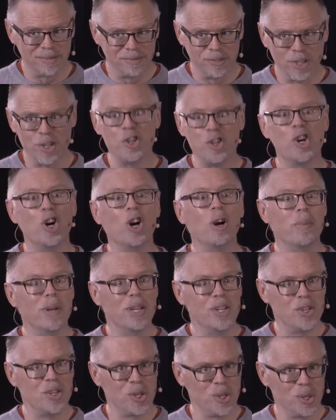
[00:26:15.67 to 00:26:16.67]

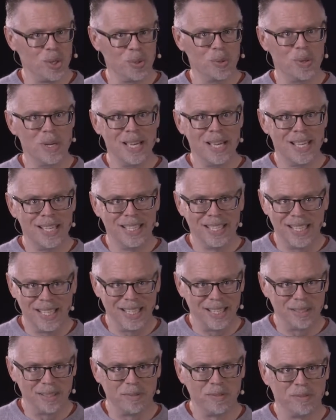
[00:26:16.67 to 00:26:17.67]
determined to
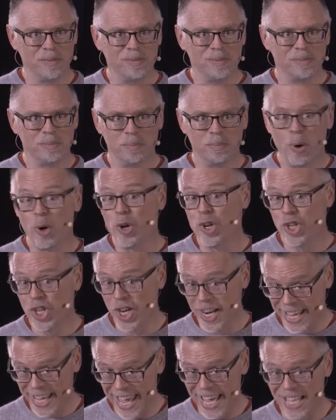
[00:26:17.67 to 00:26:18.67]
push
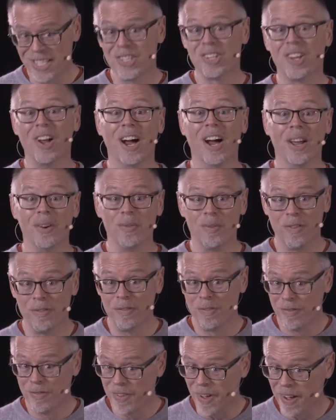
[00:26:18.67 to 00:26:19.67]
against God,
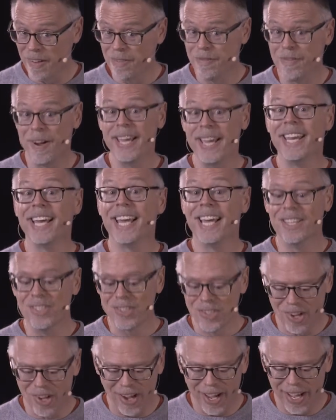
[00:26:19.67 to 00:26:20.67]
fight
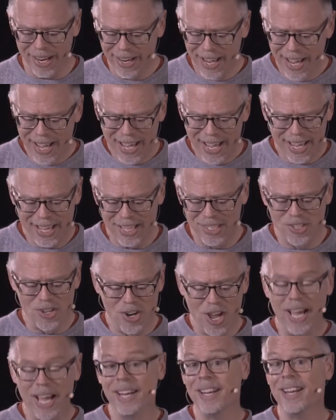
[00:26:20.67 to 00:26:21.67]
against God. It's
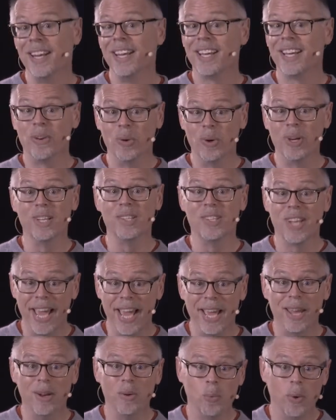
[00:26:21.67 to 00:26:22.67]
not going to
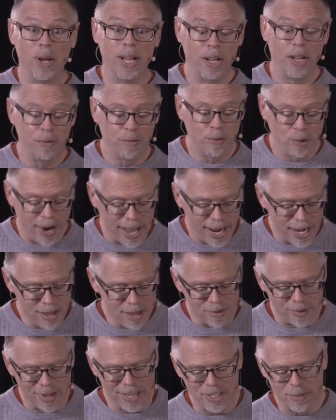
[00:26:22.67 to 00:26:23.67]
end well for any
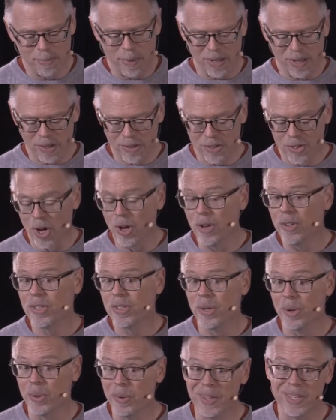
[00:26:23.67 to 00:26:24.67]
of us. But there's
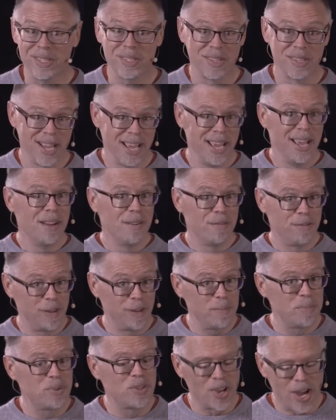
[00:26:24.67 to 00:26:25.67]
also this
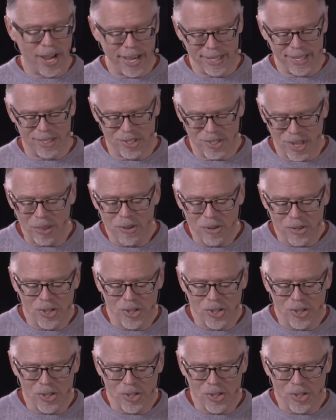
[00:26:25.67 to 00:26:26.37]
flip side, this other